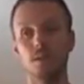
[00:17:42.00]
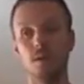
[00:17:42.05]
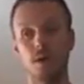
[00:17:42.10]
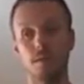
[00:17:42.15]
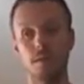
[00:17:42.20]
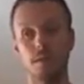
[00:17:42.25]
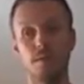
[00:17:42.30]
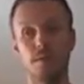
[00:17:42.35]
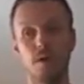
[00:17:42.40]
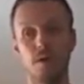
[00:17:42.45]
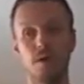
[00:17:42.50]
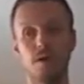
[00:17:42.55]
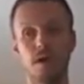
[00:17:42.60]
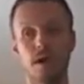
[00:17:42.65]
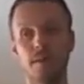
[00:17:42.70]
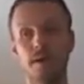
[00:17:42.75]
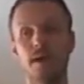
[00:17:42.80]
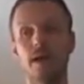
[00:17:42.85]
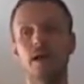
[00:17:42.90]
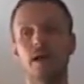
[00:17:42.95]
proper
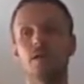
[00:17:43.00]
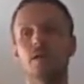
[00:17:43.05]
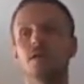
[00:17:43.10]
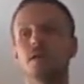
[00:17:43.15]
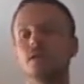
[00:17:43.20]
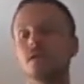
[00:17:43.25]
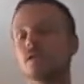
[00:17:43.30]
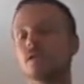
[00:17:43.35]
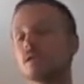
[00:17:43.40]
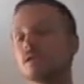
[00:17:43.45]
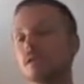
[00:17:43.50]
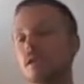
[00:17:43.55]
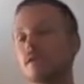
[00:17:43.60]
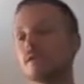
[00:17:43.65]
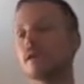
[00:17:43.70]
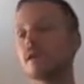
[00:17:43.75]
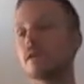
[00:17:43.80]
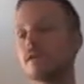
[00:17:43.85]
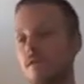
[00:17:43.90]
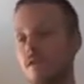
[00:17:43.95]
programming languages. Stuff
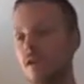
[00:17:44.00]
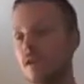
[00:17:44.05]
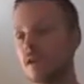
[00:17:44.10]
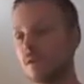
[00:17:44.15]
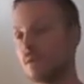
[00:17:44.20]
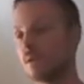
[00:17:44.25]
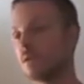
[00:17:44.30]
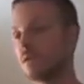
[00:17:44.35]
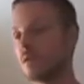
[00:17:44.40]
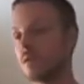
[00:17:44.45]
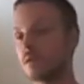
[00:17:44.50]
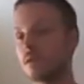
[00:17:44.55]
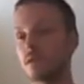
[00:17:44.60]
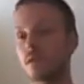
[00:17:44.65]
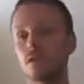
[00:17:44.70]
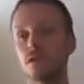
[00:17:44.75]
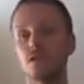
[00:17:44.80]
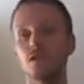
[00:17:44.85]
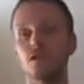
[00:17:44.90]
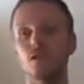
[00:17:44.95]
like variables
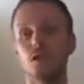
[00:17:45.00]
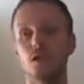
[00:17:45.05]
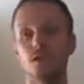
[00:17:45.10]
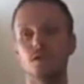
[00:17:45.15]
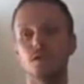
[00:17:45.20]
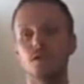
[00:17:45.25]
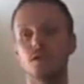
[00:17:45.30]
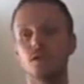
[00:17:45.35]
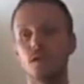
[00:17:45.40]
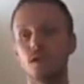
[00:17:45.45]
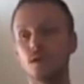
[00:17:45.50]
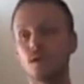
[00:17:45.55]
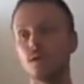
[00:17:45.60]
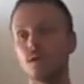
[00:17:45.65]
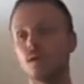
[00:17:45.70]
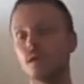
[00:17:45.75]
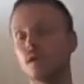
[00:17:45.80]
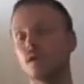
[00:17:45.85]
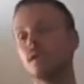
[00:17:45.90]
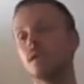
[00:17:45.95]
and control of flow,
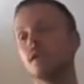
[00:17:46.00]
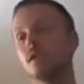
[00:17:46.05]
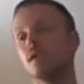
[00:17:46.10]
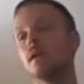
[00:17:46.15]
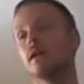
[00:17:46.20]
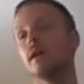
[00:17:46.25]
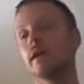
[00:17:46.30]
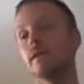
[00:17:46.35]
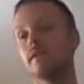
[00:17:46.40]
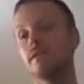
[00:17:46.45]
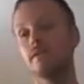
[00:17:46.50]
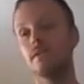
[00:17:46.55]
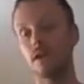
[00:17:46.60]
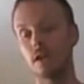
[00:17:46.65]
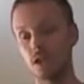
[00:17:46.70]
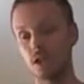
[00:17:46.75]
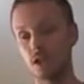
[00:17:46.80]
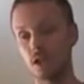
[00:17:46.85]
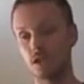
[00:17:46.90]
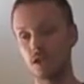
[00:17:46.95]
and
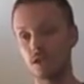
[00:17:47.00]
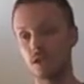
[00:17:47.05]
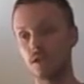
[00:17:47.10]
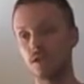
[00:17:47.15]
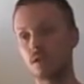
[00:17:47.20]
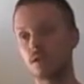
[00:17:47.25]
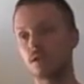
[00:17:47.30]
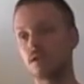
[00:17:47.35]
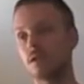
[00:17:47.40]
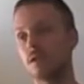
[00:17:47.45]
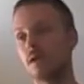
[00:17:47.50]
functions.